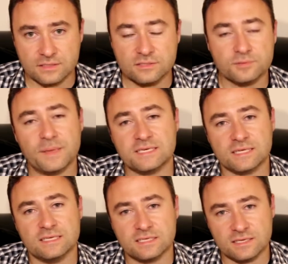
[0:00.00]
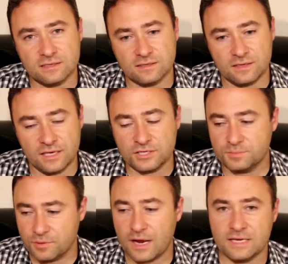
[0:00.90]
so basically
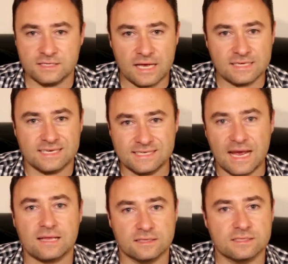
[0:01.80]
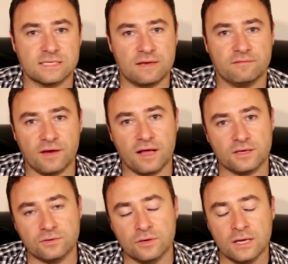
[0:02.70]
each prize has exactly the same
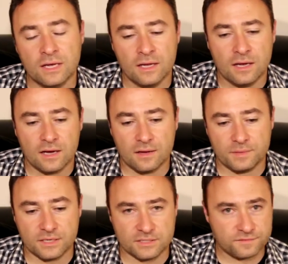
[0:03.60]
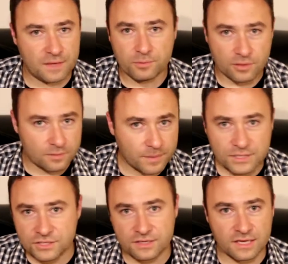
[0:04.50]
value, because if they put in a
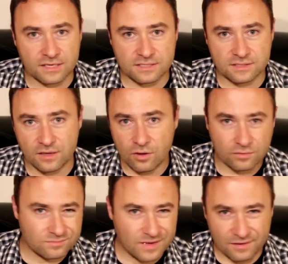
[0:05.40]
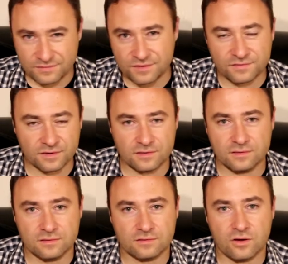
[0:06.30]
bunch of things, they all have different
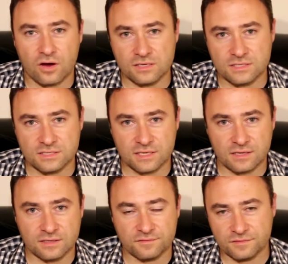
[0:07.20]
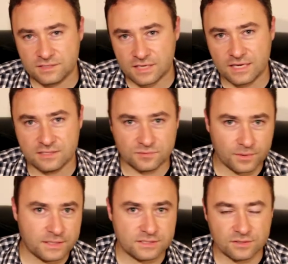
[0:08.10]
costs and different sizes,
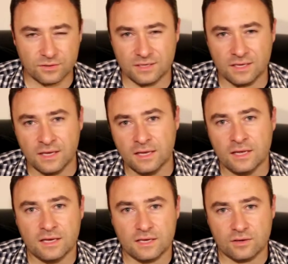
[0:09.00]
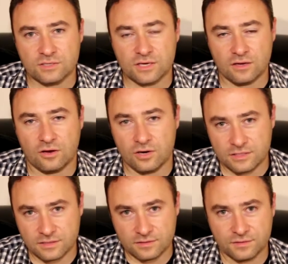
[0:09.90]
weights. So it's kind of
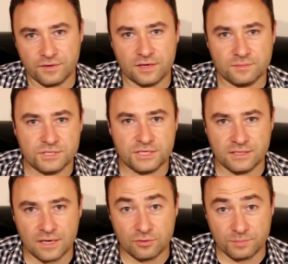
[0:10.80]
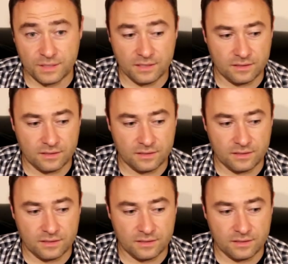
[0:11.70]
hard to rig a machine that would